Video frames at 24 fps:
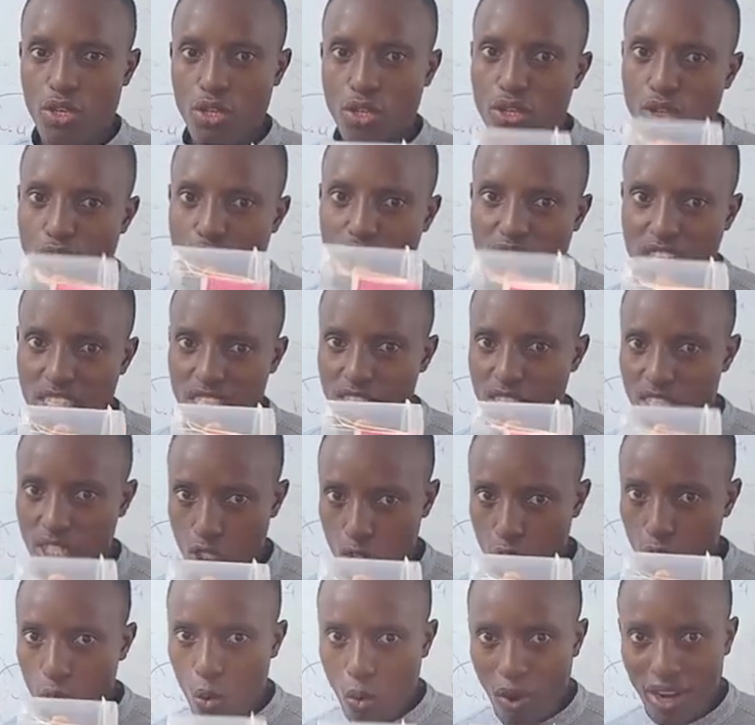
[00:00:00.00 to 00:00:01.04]
You just
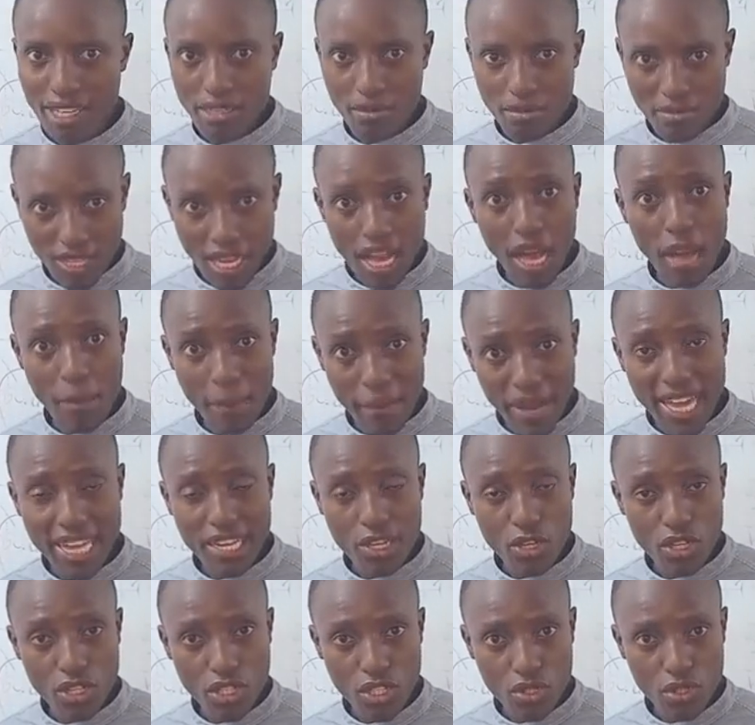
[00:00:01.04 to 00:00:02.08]
do what am I
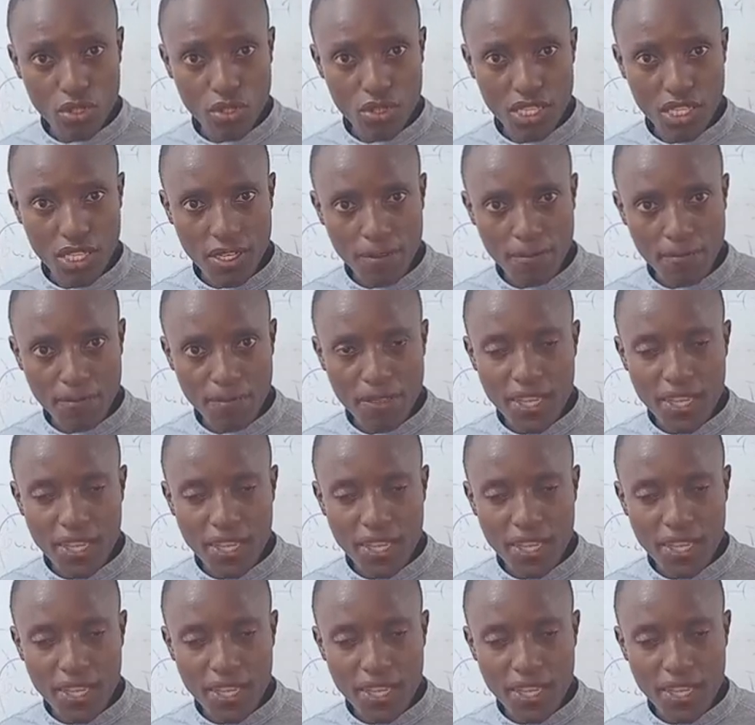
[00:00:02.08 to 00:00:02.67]
going to do here?